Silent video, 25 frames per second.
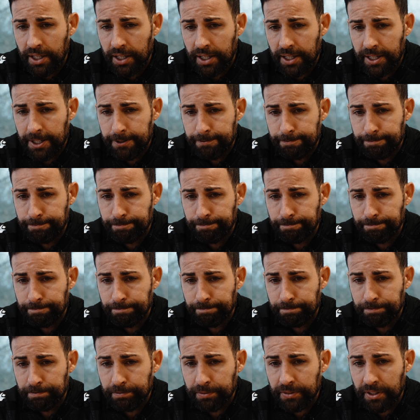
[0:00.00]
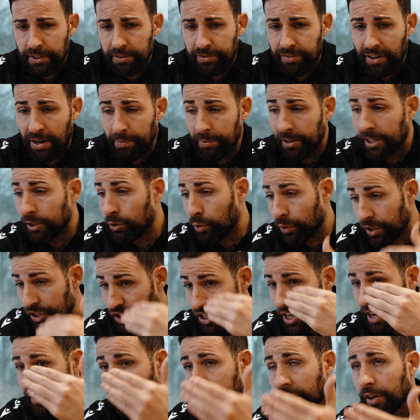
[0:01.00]
um, family to the
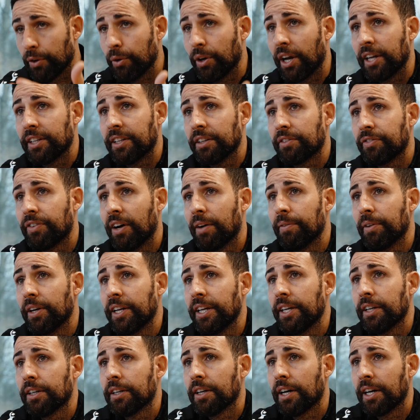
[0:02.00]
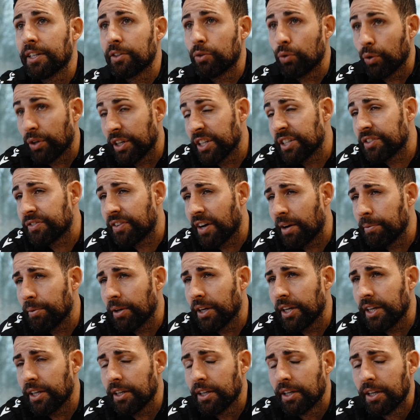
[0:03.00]
Sheffield United family and to his
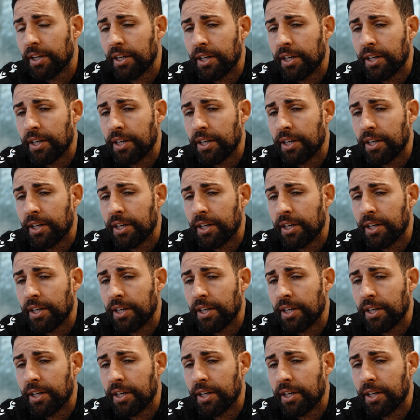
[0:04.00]
family.